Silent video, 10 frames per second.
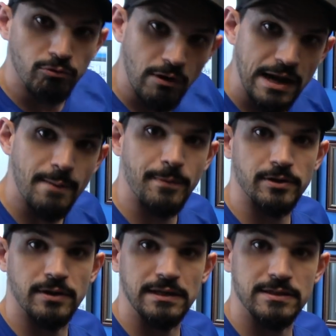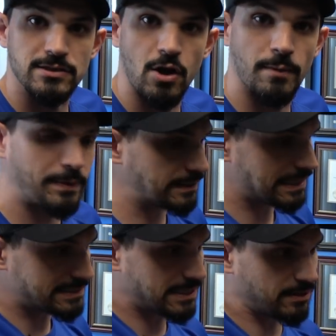right up underneath his armpit.
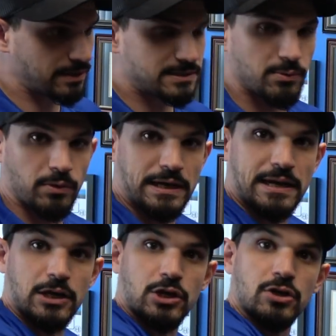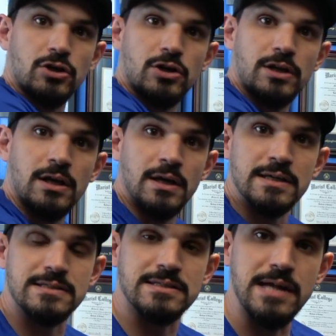That's telling us that we're getting good
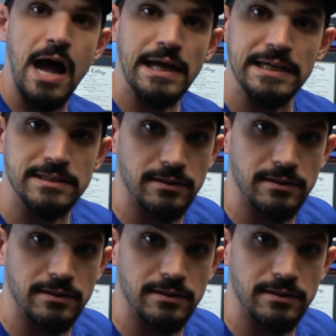socket